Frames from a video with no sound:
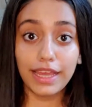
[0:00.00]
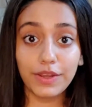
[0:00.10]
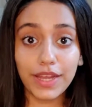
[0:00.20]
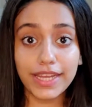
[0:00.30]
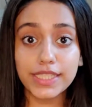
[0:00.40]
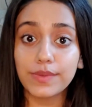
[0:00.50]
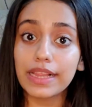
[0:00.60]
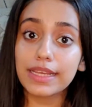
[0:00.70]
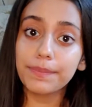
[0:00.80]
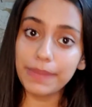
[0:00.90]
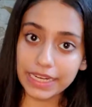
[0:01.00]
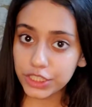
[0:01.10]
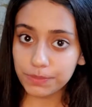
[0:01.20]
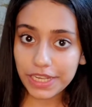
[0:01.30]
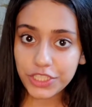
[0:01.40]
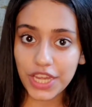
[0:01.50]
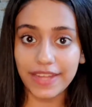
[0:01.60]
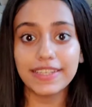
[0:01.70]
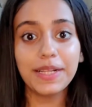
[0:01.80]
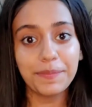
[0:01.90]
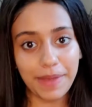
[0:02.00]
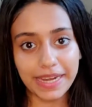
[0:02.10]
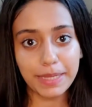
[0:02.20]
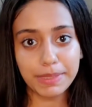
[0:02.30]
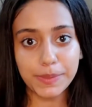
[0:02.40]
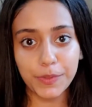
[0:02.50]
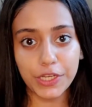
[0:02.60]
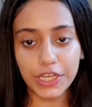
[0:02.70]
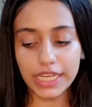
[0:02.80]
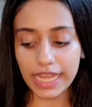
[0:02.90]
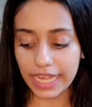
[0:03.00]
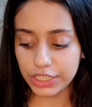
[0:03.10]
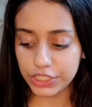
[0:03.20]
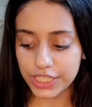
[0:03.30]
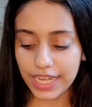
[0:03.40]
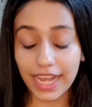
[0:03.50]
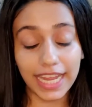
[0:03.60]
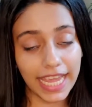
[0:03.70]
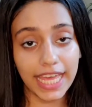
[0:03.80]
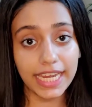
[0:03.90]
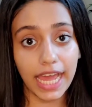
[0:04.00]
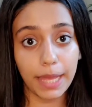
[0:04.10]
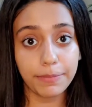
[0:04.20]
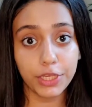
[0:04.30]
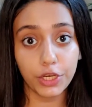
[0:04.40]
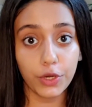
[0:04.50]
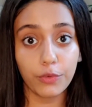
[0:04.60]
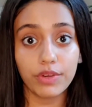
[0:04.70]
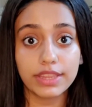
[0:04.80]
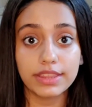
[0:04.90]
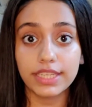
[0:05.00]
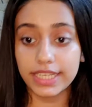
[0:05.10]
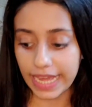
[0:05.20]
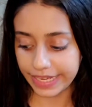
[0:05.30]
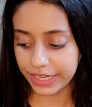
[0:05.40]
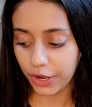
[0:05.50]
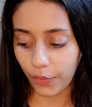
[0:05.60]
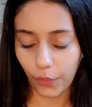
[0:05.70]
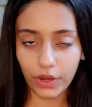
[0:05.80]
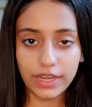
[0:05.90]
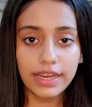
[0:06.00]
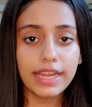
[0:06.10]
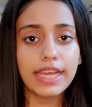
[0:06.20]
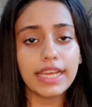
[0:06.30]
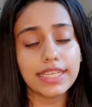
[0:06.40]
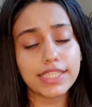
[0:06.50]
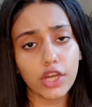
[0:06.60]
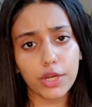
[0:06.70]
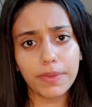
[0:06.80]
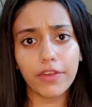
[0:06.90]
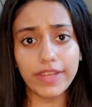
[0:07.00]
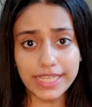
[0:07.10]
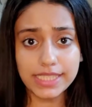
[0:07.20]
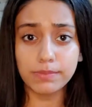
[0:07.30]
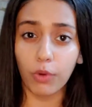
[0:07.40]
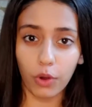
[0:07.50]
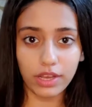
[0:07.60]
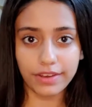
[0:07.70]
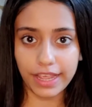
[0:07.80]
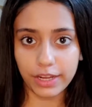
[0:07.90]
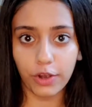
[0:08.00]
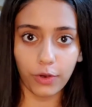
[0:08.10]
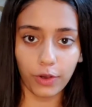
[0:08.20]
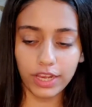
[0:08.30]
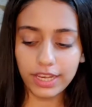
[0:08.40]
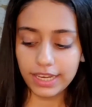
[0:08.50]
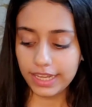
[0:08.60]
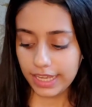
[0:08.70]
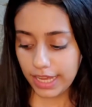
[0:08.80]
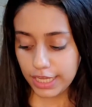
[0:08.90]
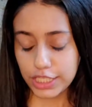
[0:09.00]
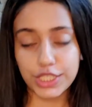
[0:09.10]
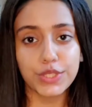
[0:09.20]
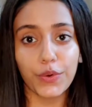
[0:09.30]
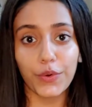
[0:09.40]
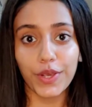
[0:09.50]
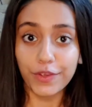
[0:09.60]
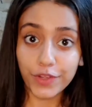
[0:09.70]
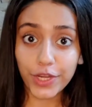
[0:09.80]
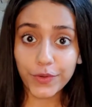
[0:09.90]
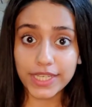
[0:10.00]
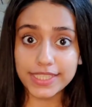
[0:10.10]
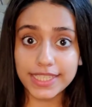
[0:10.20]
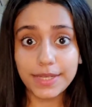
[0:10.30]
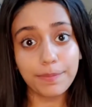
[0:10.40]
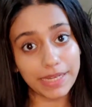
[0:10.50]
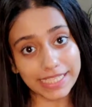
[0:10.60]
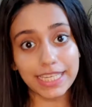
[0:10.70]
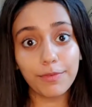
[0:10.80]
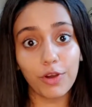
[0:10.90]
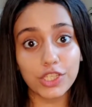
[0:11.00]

Hello guys, welcome back to my channel. My name is Priyal and today again I'm here with the Nykaa haul. It's gonna be a very small Nykaa haul. So if you're interested, please keep